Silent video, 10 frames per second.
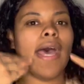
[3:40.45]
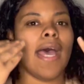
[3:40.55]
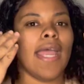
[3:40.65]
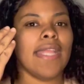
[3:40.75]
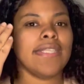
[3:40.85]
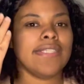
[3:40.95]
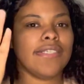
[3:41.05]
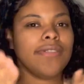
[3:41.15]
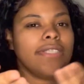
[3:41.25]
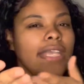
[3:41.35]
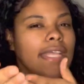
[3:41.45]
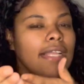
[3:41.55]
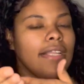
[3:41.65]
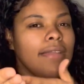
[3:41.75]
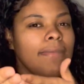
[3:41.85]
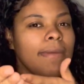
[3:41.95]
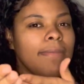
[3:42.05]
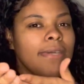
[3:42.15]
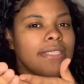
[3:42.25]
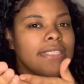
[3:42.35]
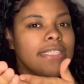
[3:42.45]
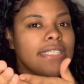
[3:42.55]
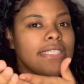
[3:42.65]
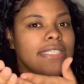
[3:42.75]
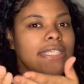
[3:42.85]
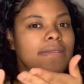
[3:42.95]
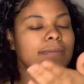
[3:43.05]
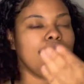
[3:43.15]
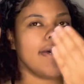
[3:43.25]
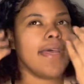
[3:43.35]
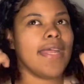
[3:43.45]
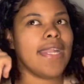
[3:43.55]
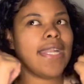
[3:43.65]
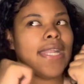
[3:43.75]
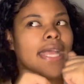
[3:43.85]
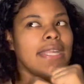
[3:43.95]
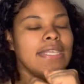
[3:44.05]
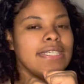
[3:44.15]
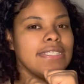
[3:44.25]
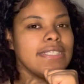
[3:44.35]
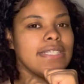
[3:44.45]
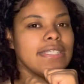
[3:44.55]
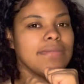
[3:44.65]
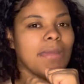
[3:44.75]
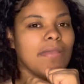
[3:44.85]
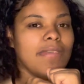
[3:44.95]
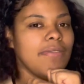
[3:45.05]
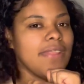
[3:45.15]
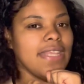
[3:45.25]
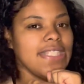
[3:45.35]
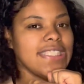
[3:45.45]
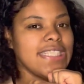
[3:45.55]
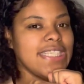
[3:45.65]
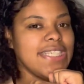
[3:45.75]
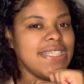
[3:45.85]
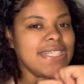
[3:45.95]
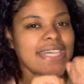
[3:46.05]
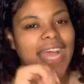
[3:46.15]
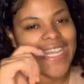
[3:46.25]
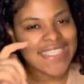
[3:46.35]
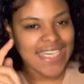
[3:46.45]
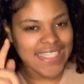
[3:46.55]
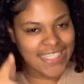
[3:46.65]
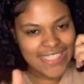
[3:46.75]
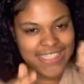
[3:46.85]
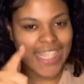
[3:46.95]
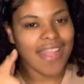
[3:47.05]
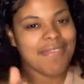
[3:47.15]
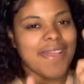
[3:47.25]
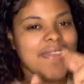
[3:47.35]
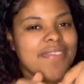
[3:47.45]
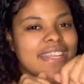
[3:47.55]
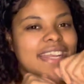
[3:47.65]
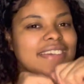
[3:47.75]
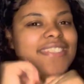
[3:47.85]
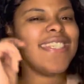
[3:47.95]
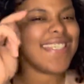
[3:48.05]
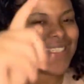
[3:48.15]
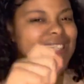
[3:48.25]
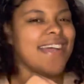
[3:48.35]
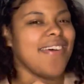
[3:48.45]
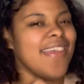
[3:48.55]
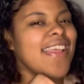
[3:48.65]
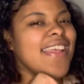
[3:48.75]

I do take it a little bit more seriously. But editing still is my favorite thing to do. As y'all can tell in my videos, you can tell.